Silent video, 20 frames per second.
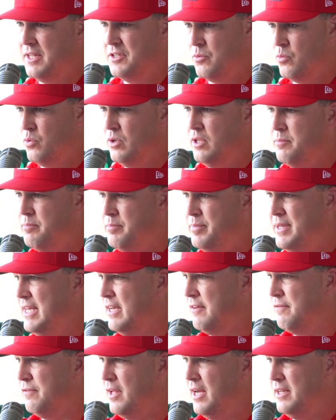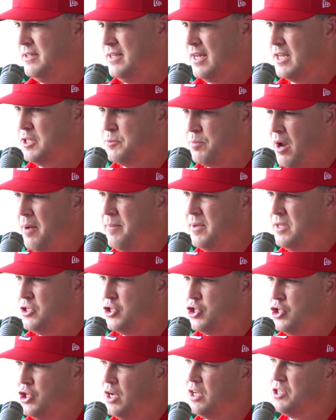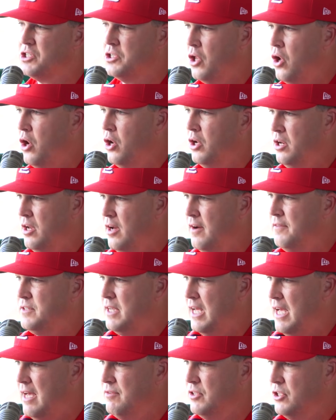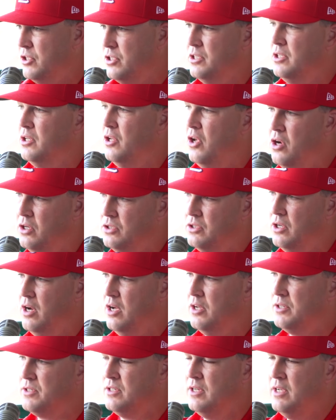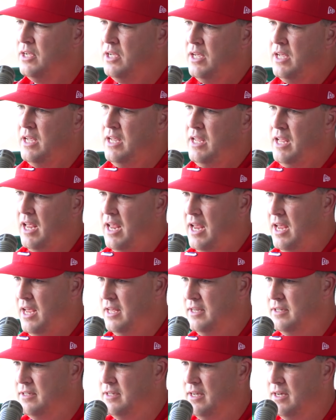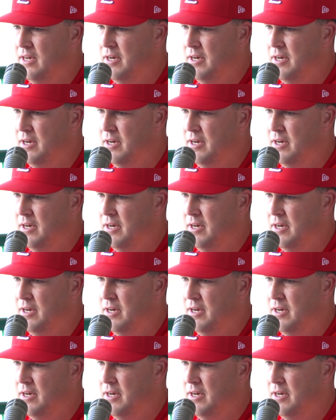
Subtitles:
It's a really big flight deck. It's probably just long enough to have a good long toss. And